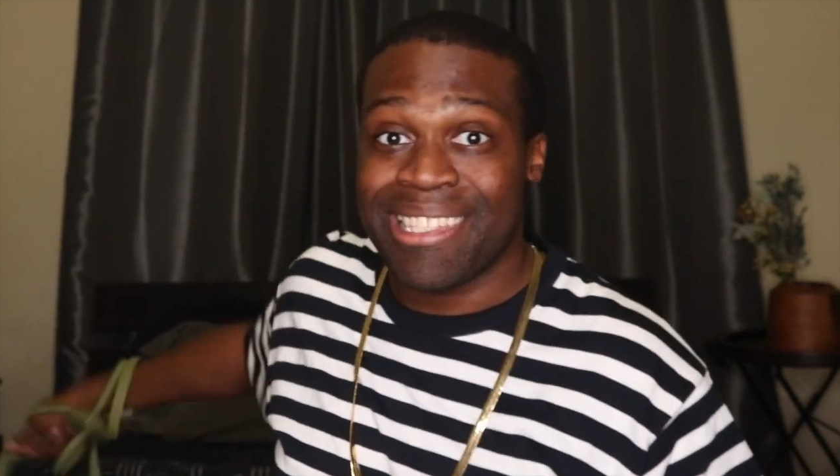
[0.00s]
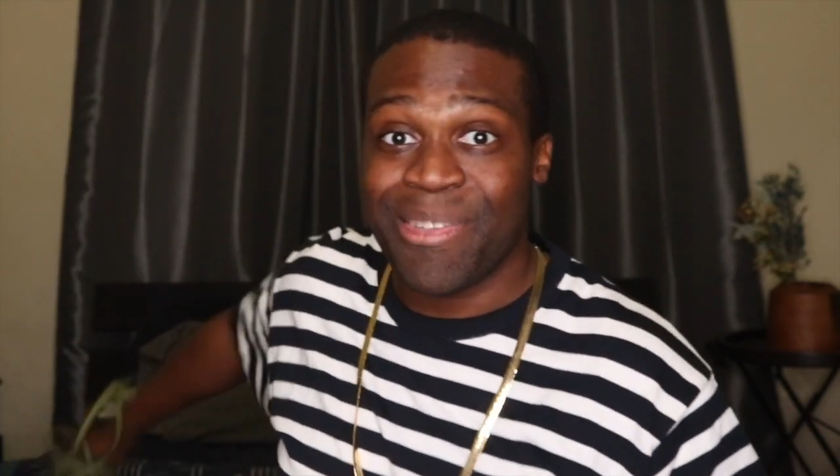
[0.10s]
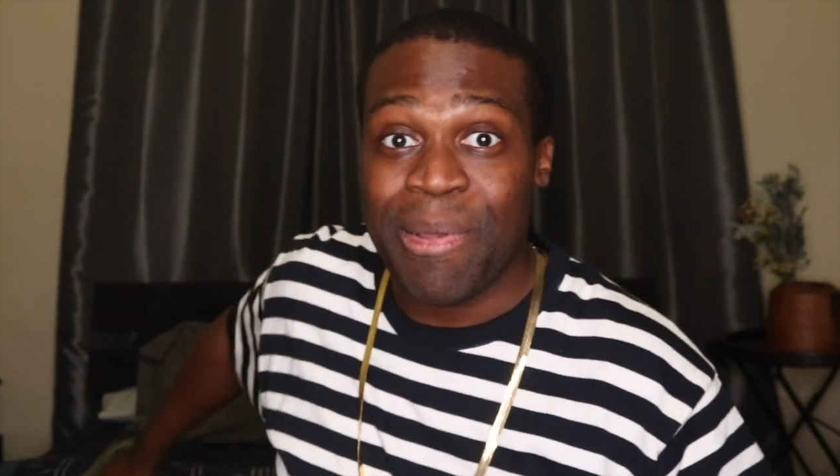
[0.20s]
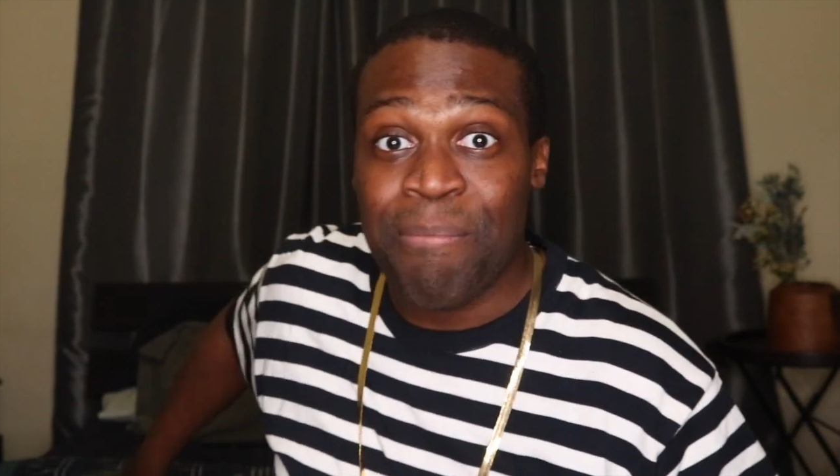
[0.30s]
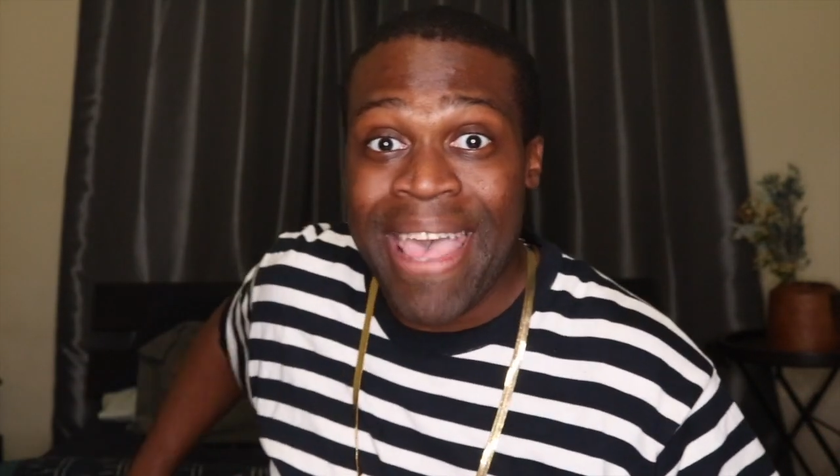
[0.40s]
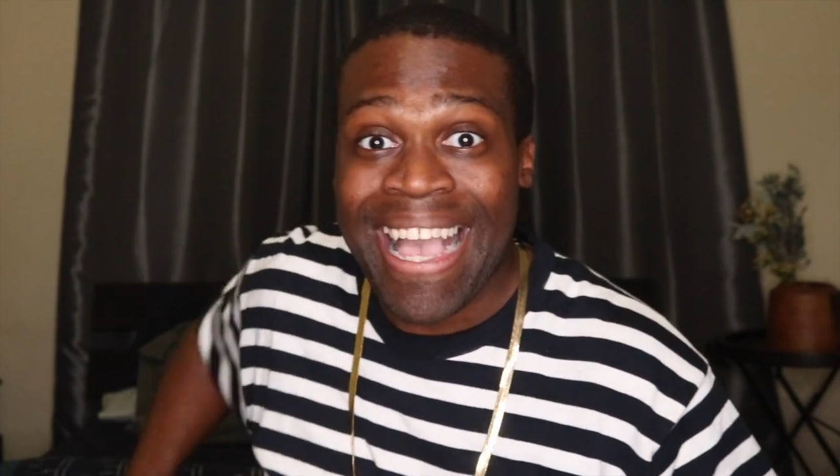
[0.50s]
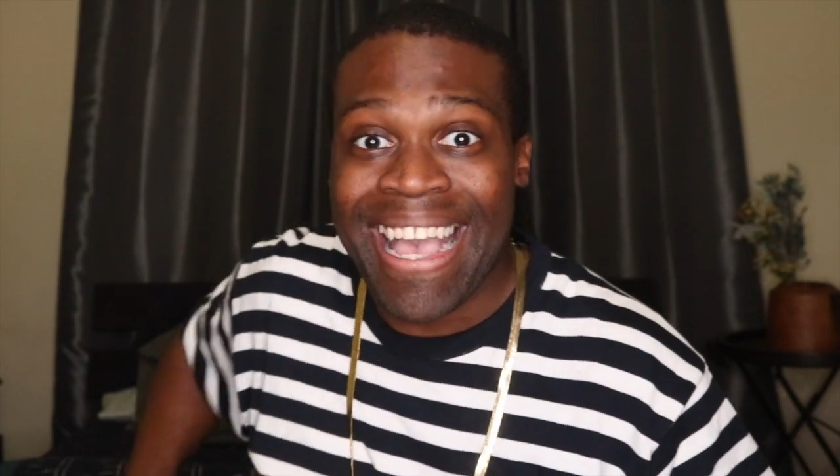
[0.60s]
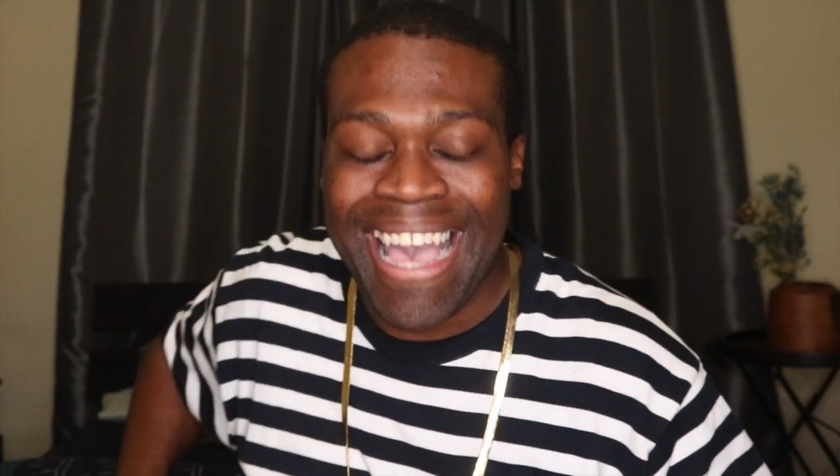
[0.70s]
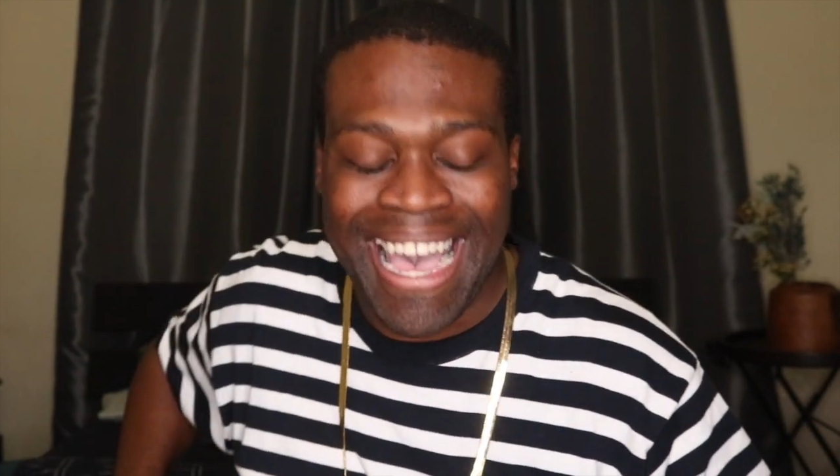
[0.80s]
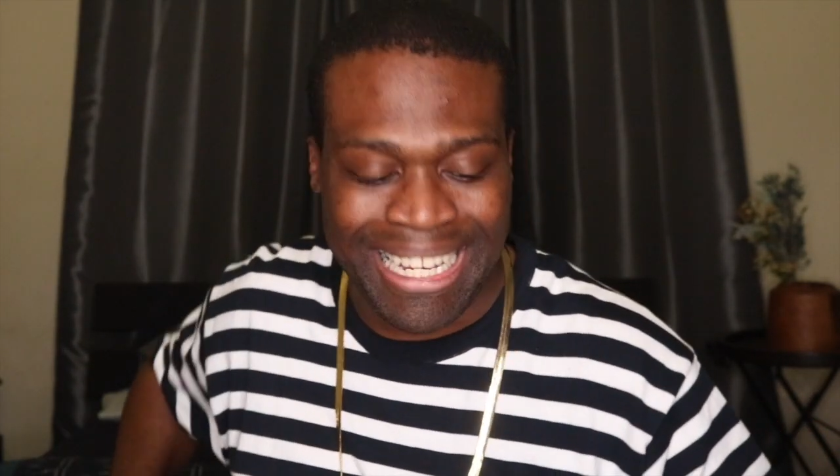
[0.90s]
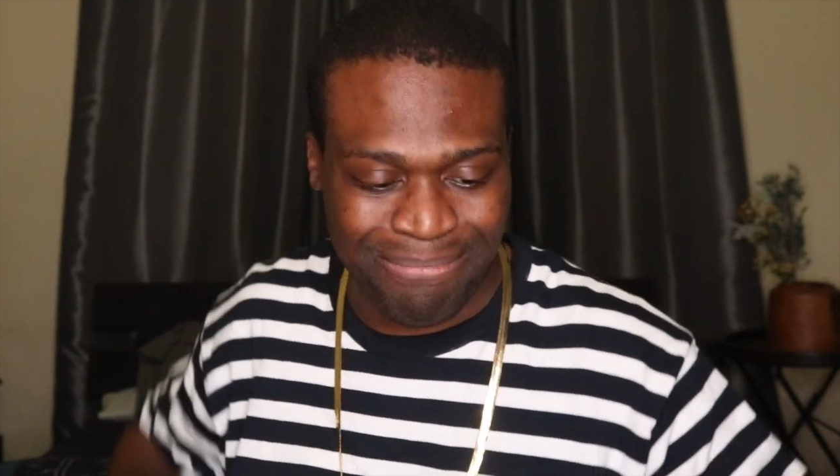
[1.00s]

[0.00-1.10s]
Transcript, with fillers: see what bag I got.